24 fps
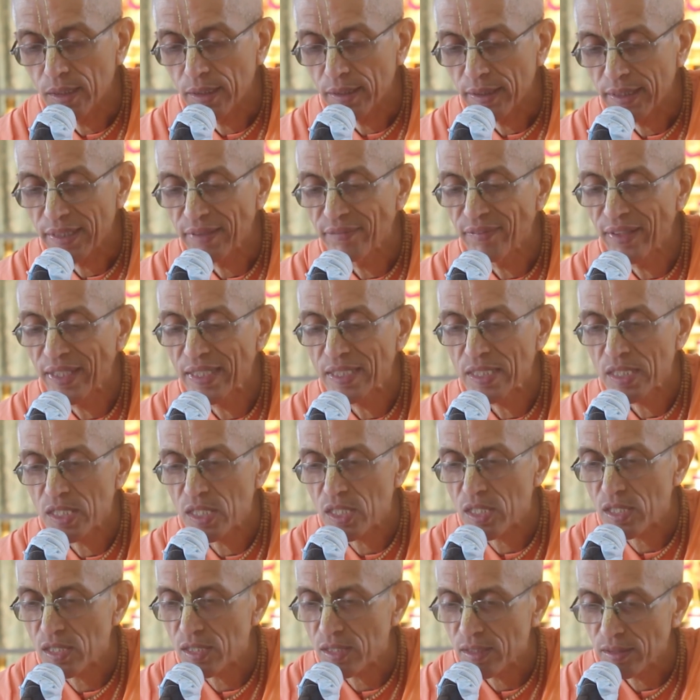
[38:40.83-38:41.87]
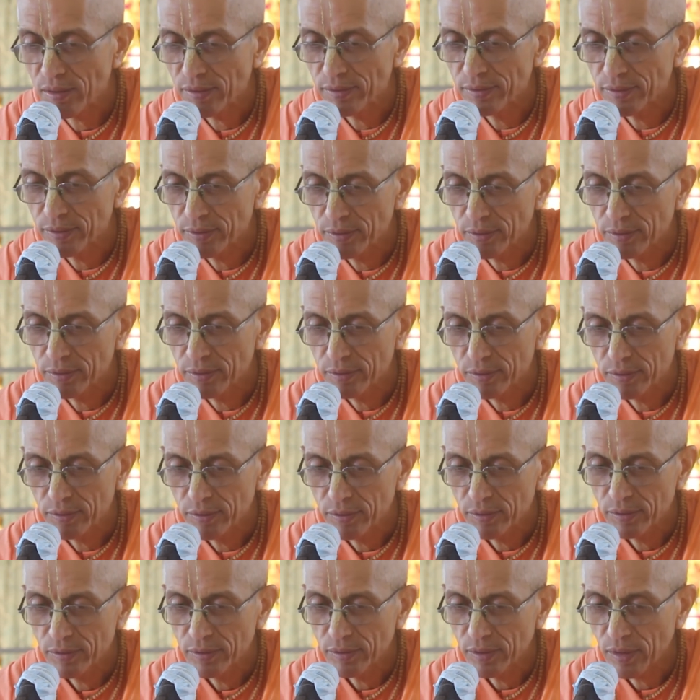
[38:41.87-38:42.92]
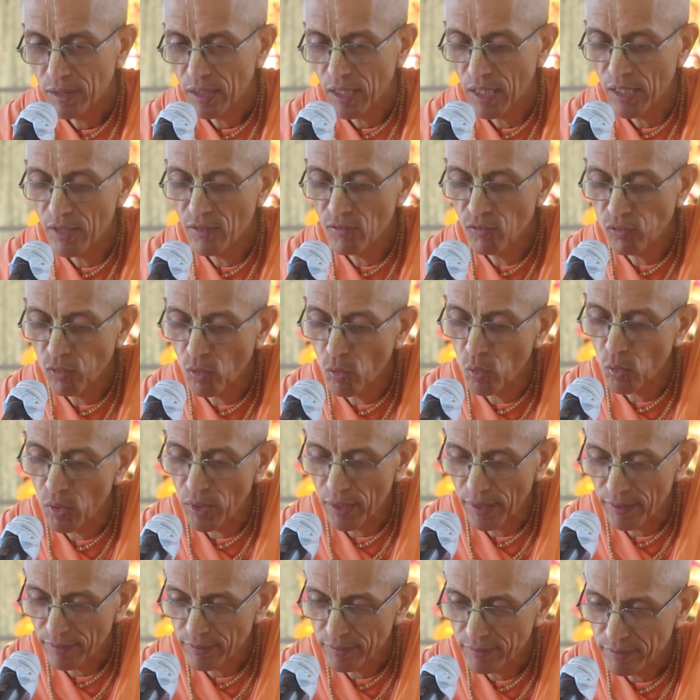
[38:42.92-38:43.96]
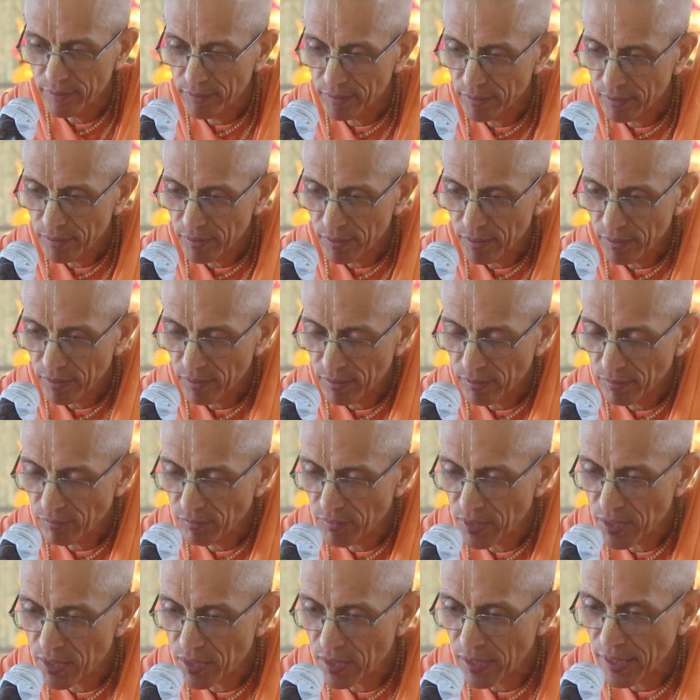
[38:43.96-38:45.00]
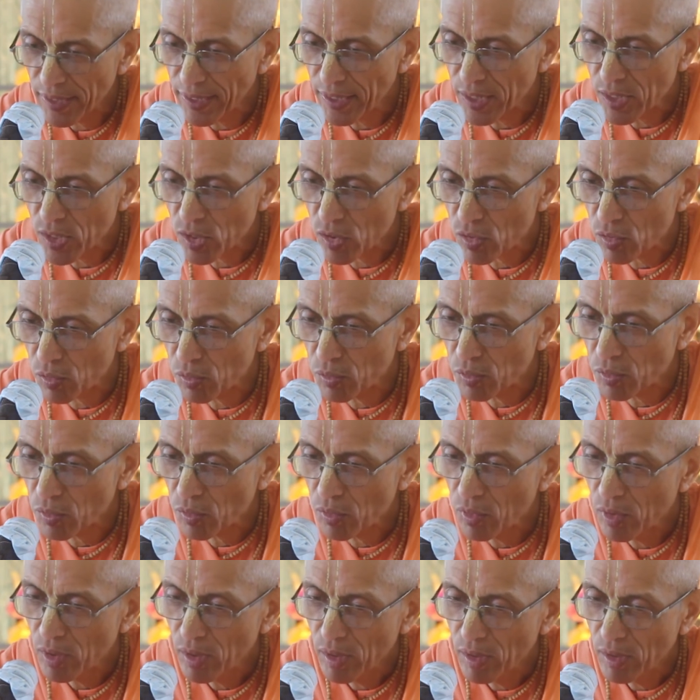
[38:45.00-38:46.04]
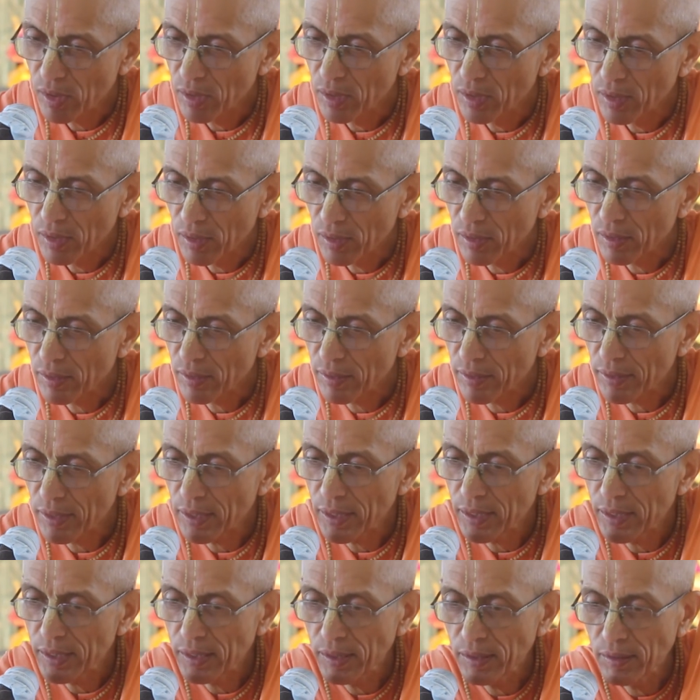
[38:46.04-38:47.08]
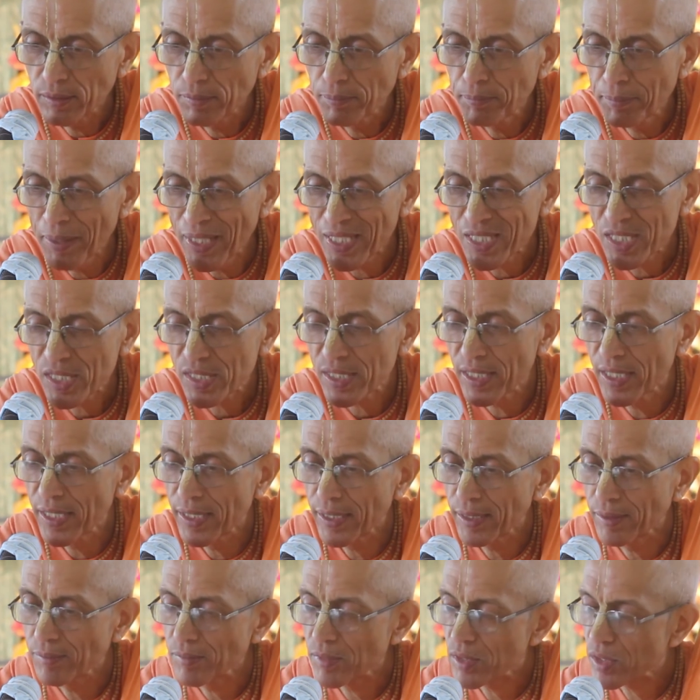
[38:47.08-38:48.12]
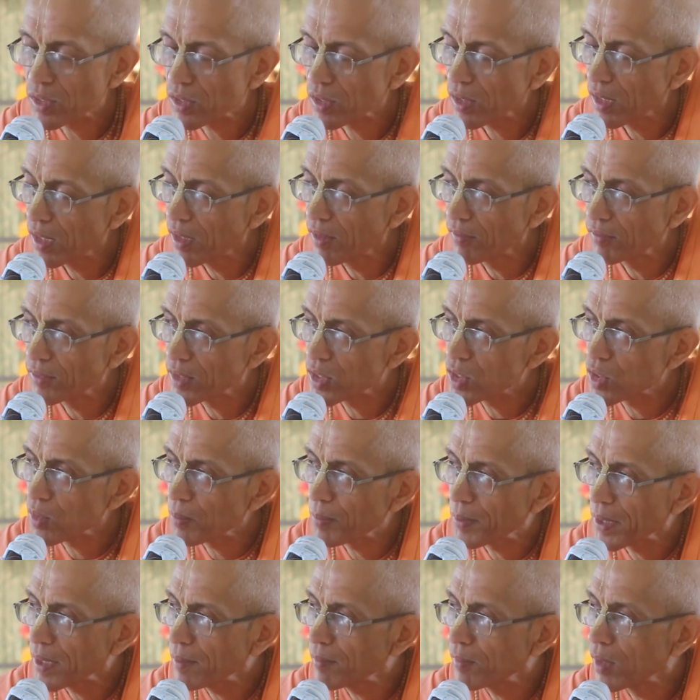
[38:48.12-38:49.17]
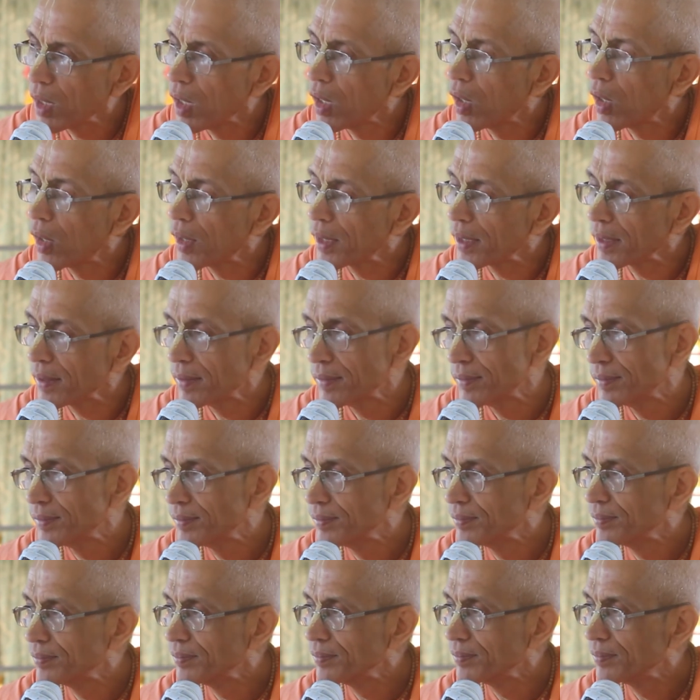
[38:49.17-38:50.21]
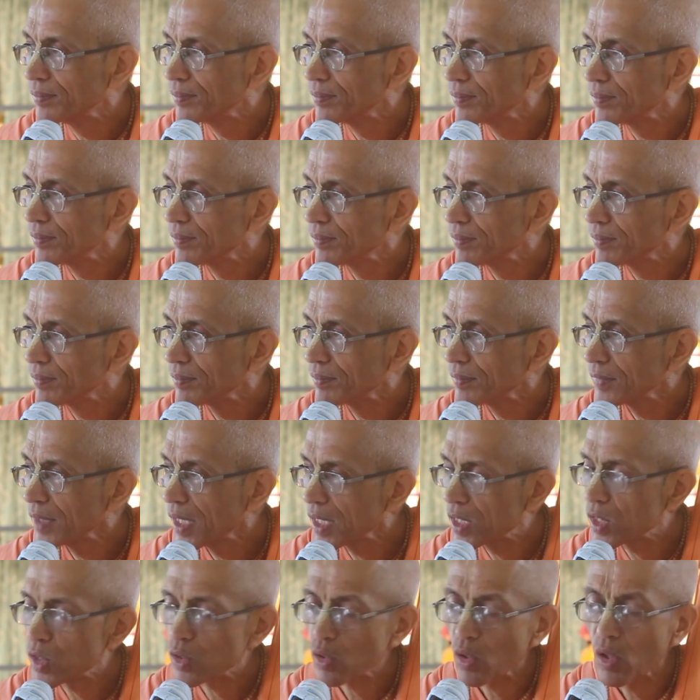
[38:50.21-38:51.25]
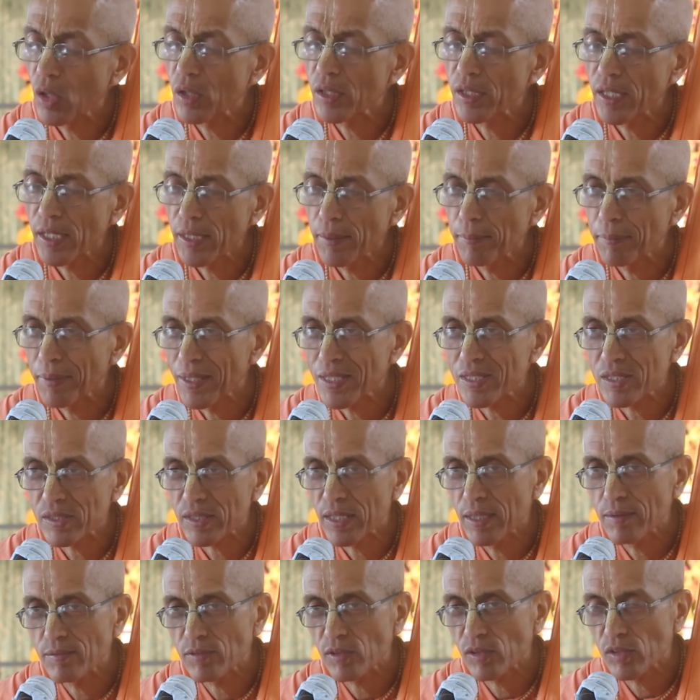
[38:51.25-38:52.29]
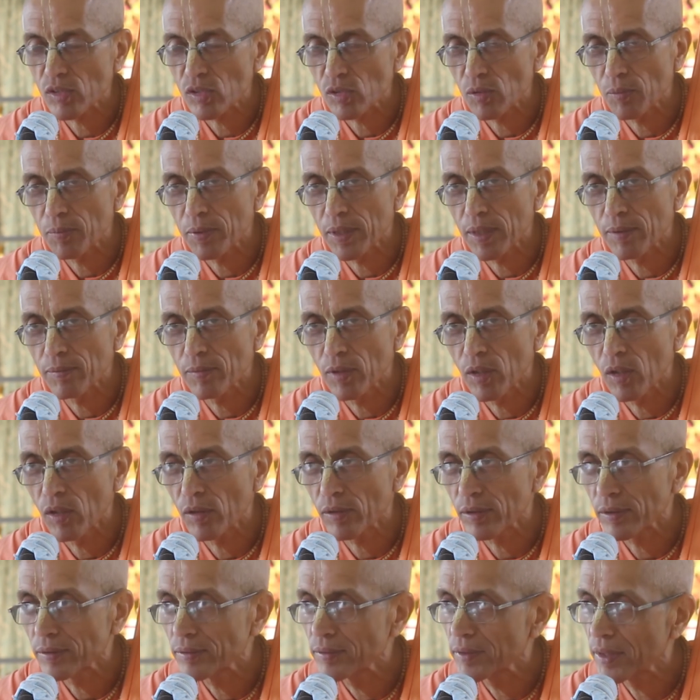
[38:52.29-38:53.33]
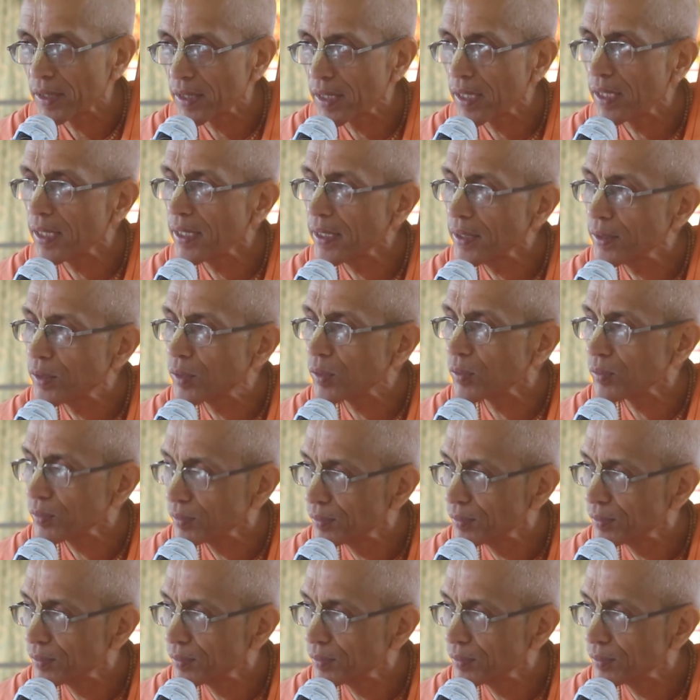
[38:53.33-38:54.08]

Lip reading: events unfold which leads to the pastimes of the Supreme Lord, extraordinary pastimes of the Supreme Lord. It will lead to.